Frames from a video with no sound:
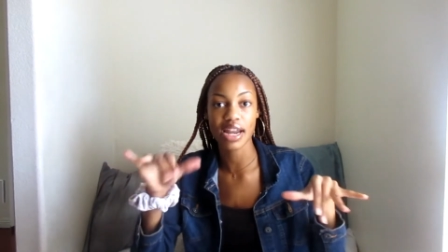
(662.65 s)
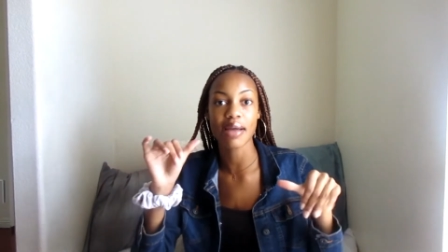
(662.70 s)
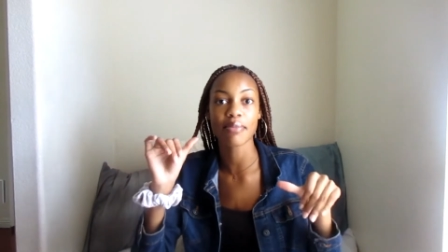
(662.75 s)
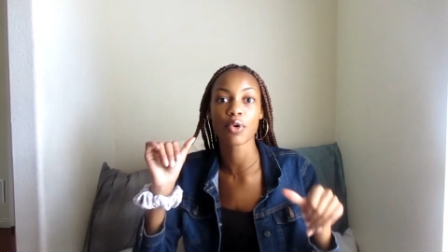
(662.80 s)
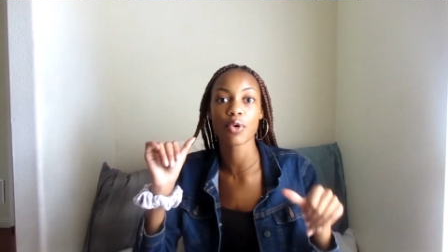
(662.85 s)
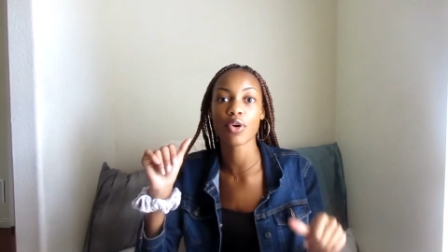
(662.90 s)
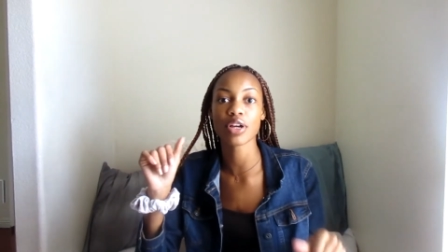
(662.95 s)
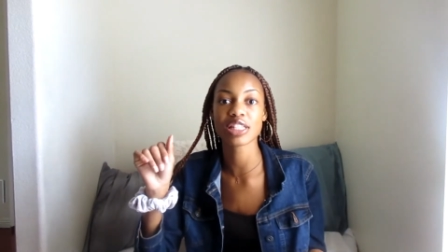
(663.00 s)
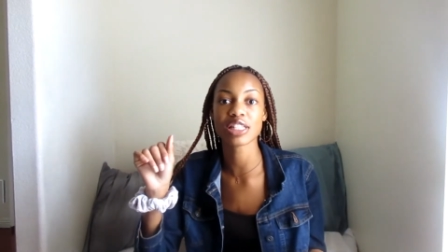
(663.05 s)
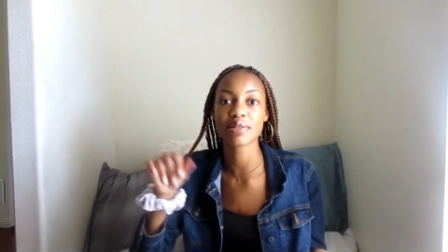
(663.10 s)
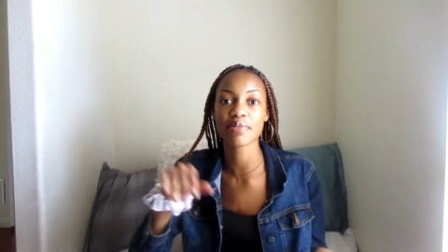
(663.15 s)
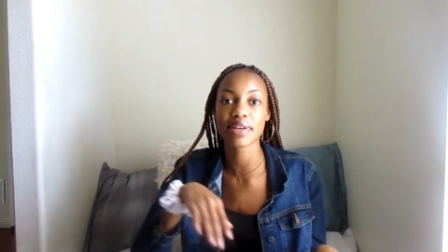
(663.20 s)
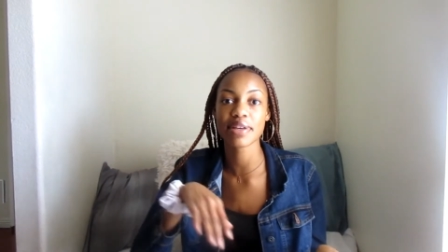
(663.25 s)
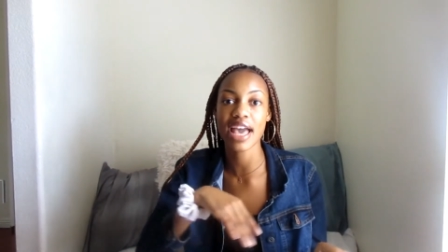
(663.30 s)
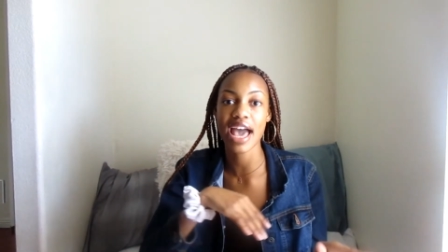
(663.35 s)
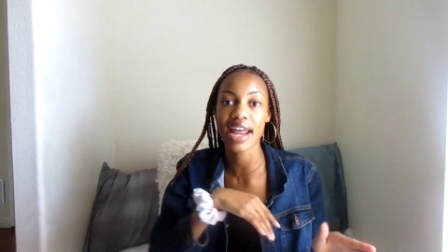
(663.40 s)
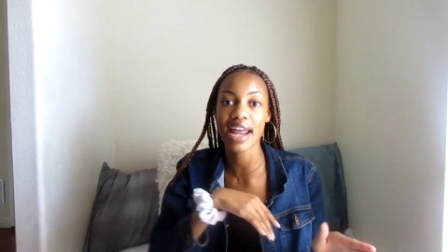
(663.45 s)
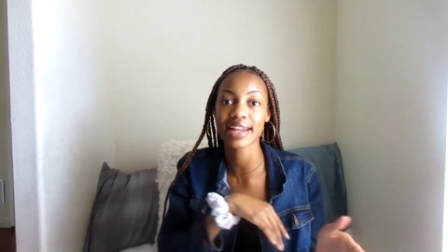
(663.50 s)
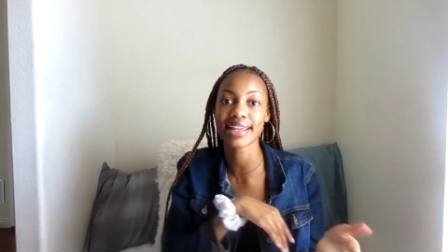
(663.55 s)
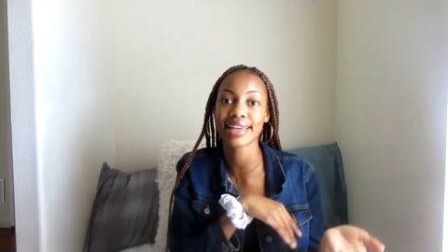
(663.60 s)
I'm going to be
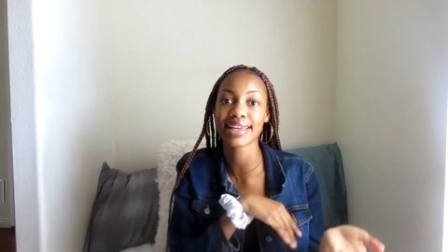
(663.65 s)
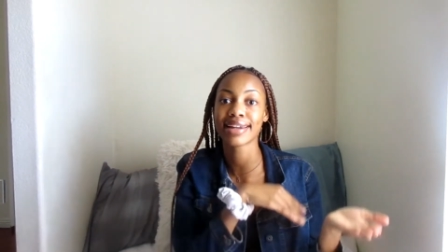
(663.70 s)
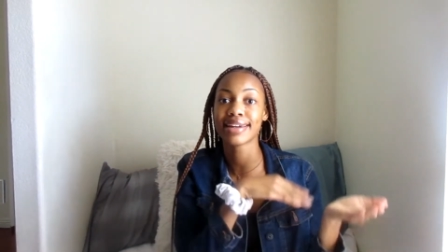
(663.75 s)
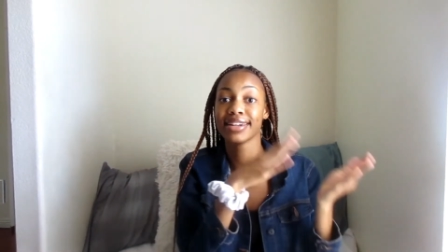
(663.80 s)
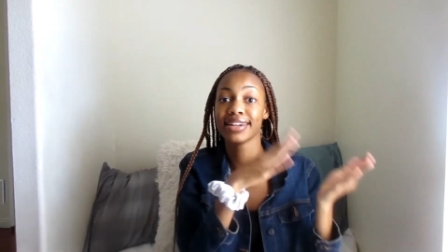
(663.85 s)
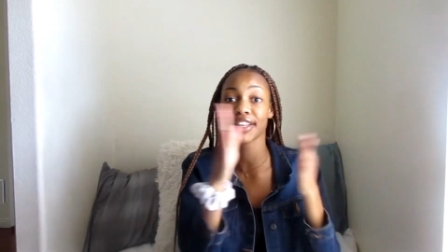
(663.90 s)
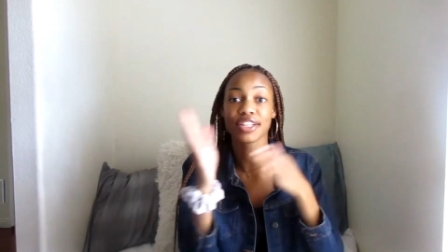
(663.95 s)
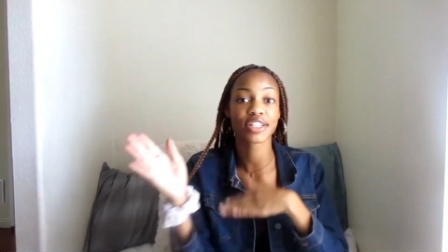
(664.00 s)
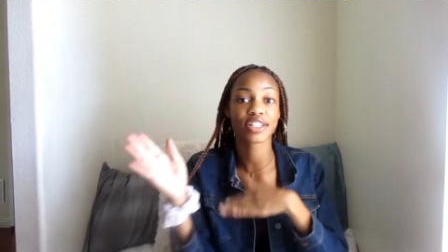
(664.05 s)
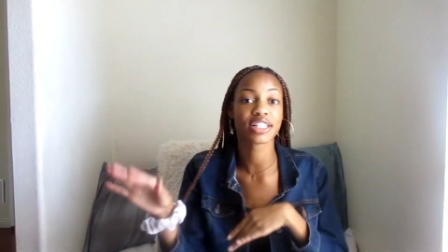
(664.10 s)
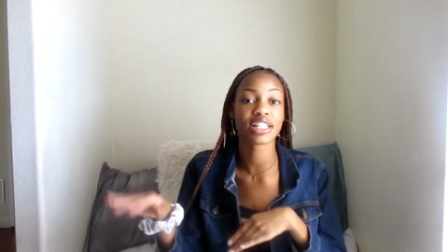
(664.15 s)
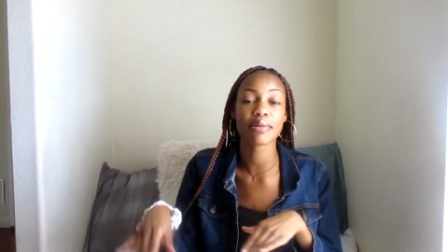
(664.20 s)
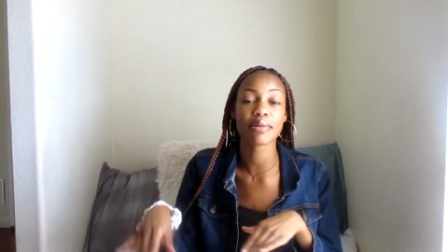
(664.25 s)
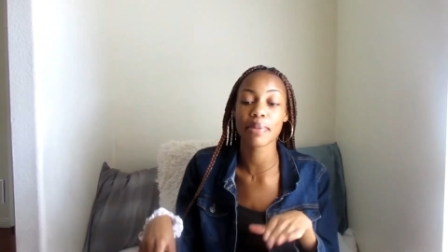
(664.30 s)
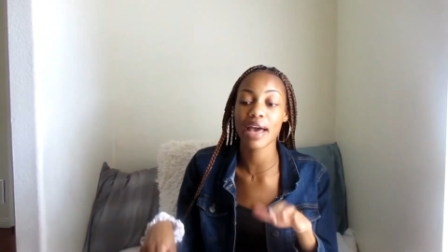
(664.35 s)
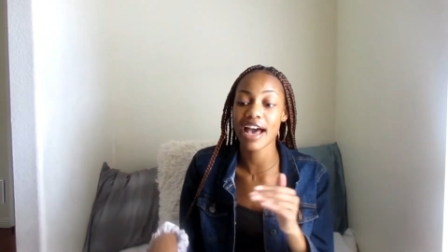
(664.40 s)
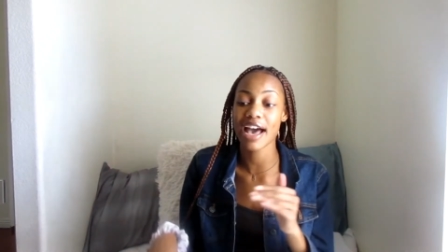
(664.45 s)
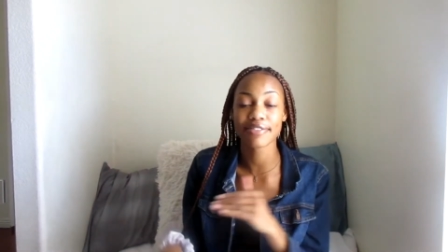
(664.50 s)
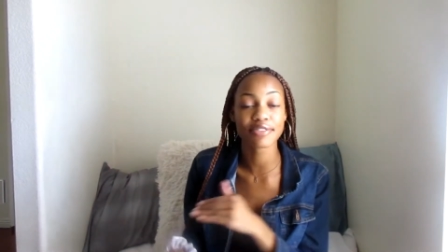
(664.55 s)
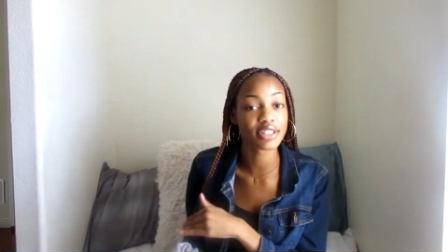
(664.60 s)
adding in another clip
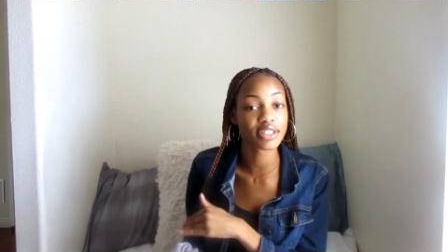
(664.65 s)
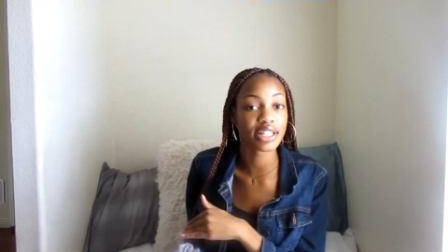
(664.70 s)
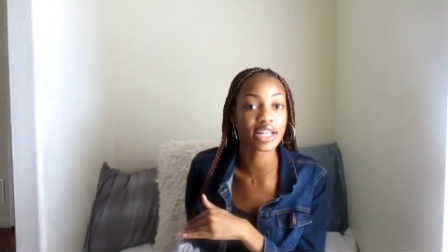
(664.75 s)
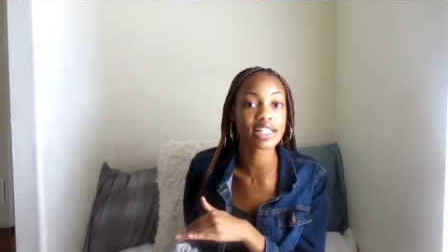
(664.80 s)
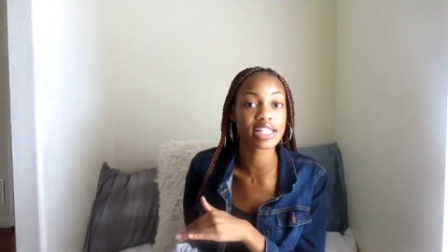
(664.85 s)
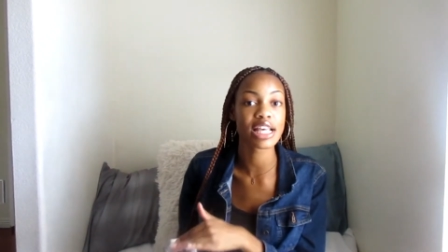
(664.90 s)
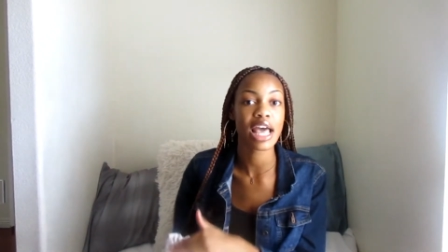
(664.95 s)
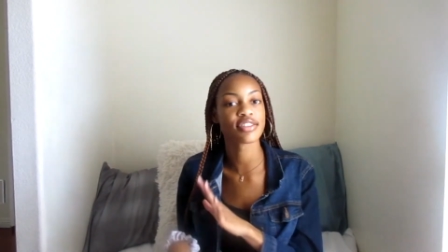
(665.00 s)
after this.